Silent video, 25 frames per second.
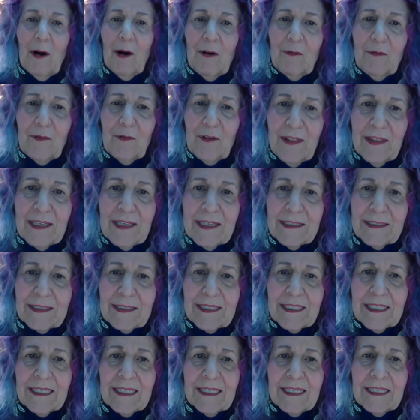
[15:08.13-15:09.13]
Often
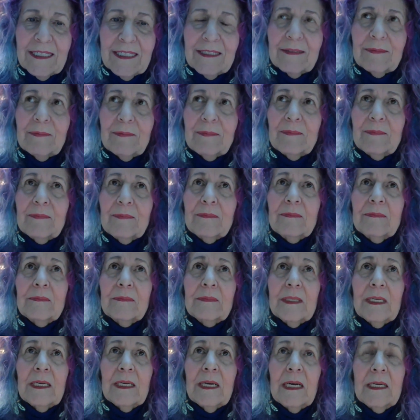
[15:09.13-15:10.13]
they say,
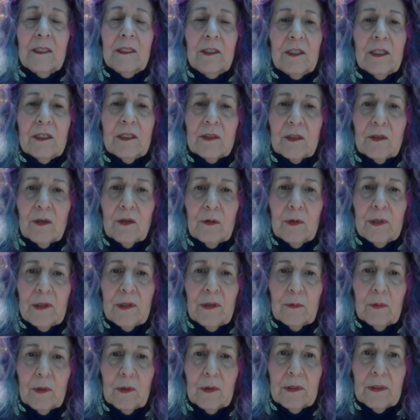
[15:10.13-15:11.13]
I just
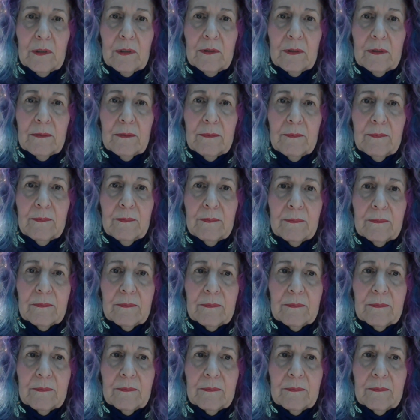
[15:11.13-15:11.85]
go in the woods.